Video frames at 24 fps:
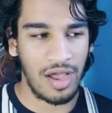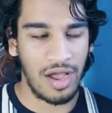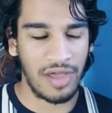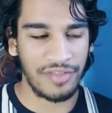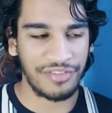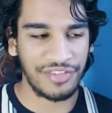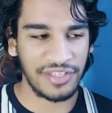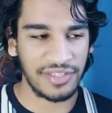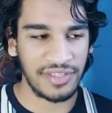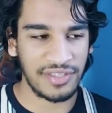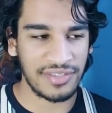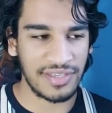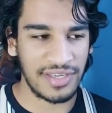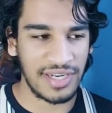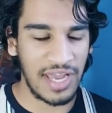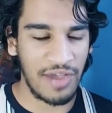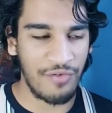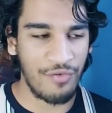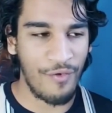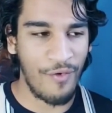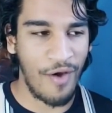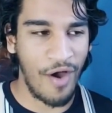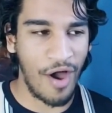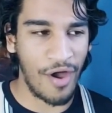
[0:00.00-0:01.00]
I think there's a
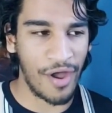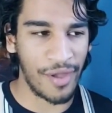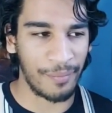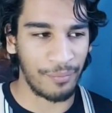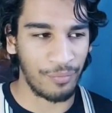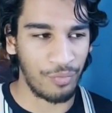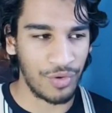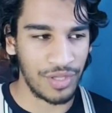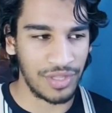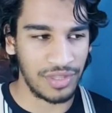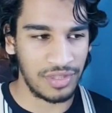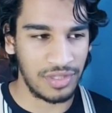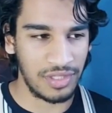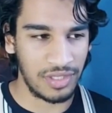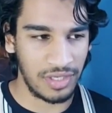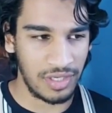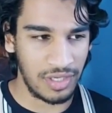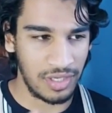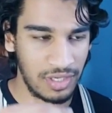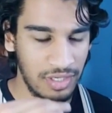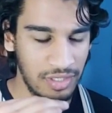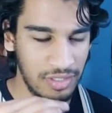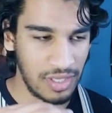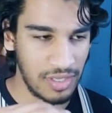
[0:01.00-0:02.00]
level of hype with
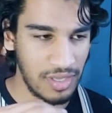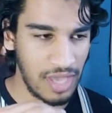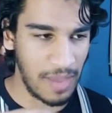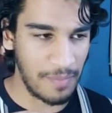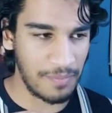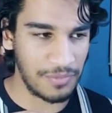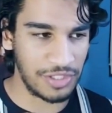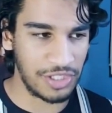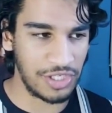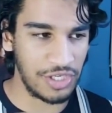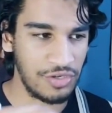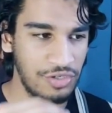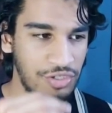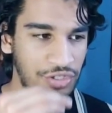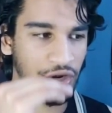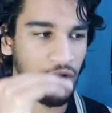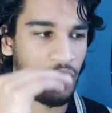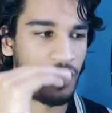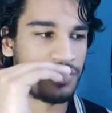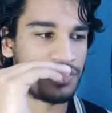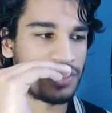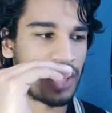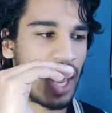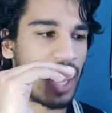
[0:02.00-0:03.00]
the MCU
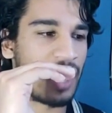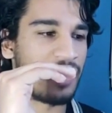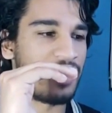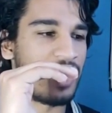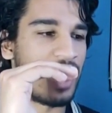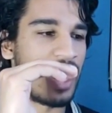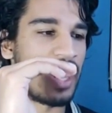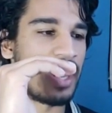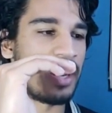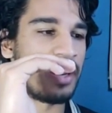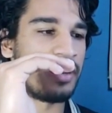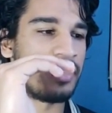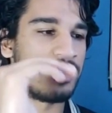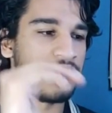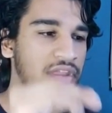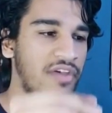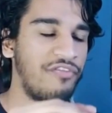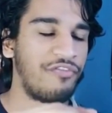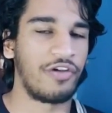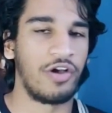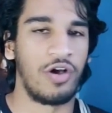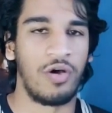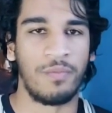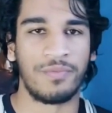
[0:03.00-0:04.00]
shows and then
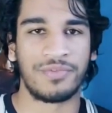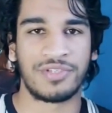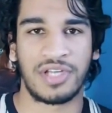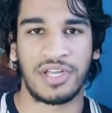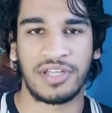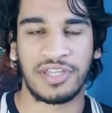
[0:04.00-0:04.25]
the films,